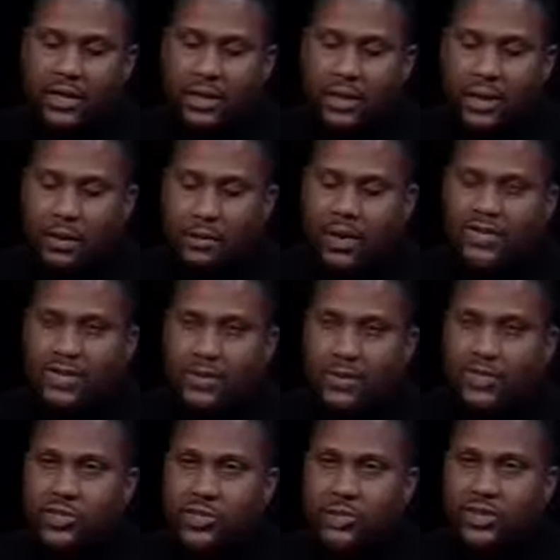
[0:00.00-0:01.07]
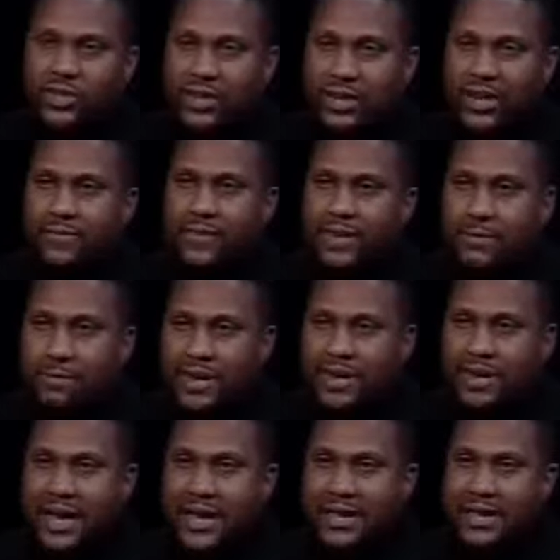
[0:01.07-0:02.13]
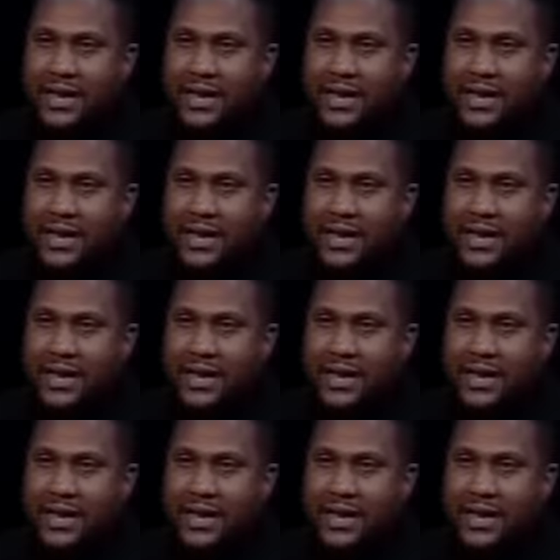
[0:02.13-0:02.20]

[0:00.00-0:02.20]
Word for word: Uh, my TV show is 11 to midnight.